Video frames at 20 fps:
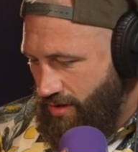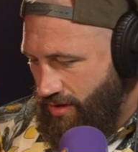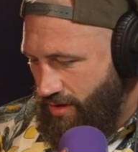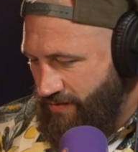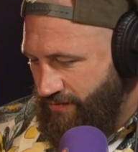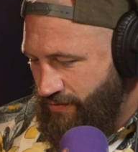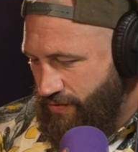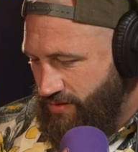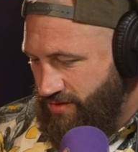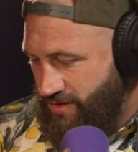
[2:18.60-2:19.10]

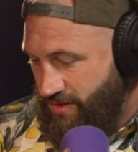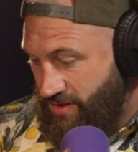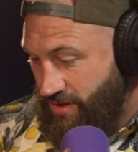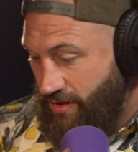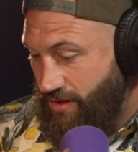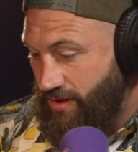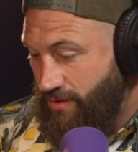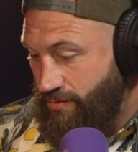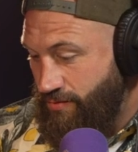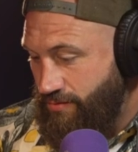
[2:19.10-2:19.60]
I've got a
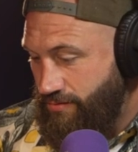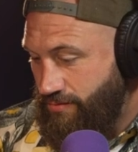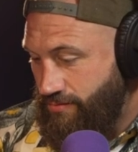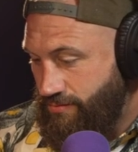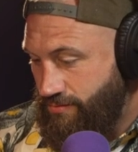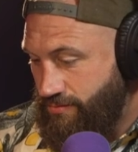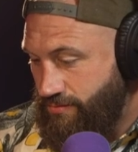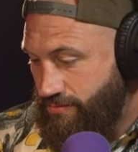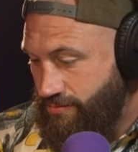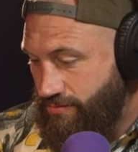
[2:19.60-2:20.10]
tile.
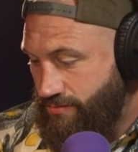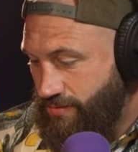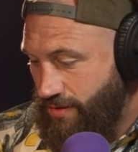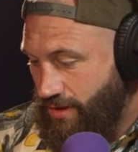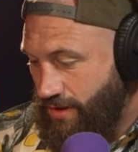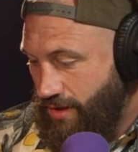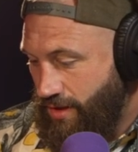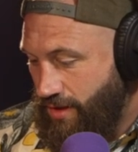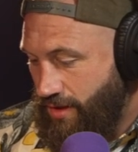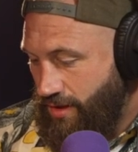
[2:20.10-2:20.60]

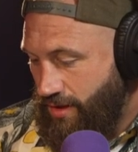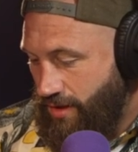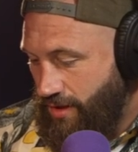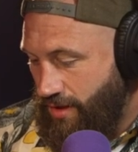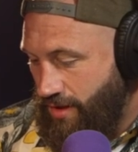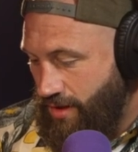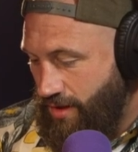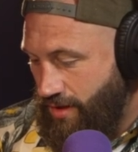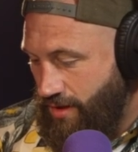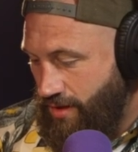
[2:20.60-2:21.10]

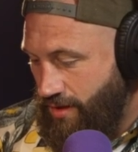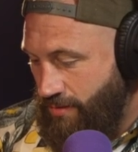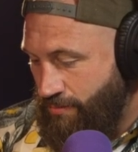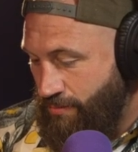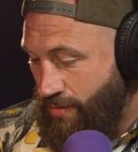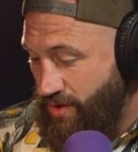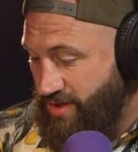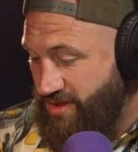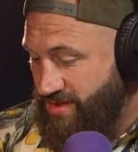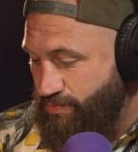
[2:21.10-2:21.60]
Uh,
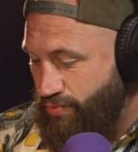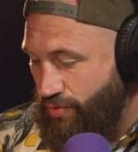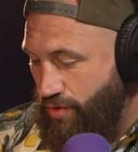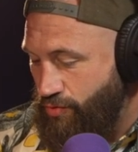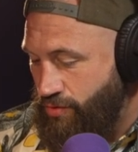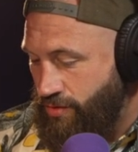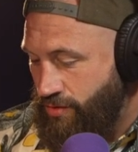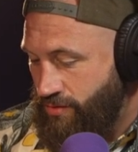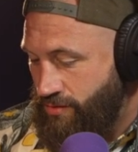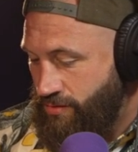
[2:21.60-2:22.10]
mine's
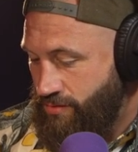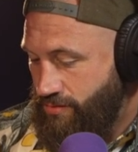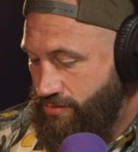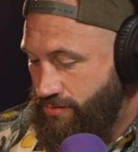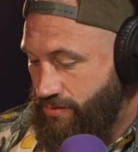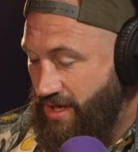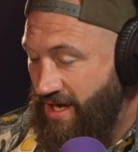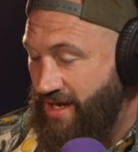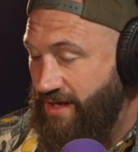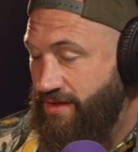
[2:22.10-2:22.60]
broken,
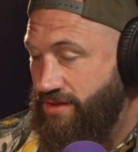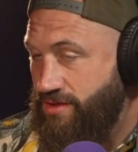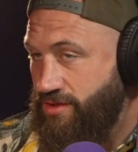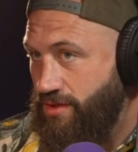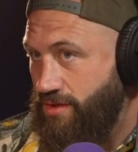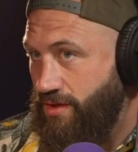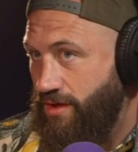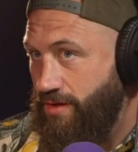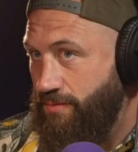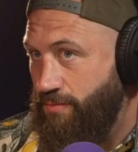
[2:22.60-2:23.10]
and
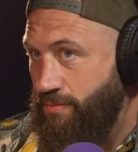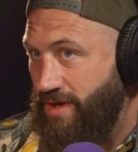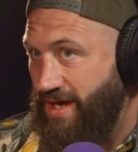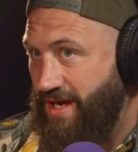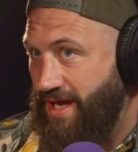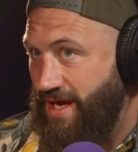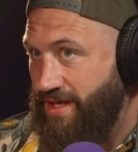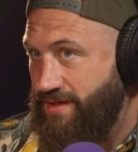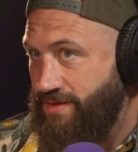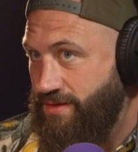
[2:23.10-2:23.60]
I
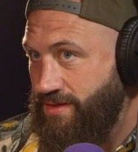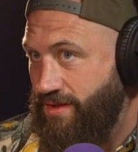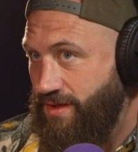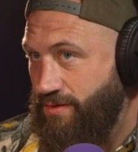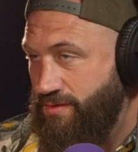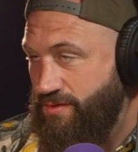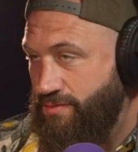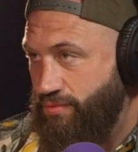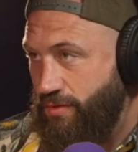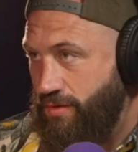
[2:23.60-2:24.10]
may add that it
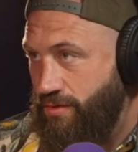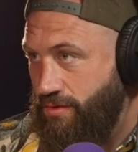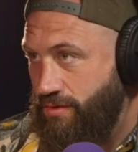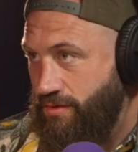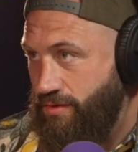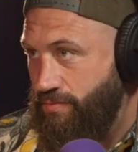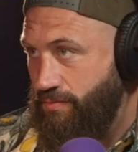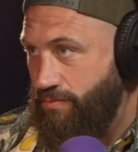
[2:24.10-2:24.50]
was broke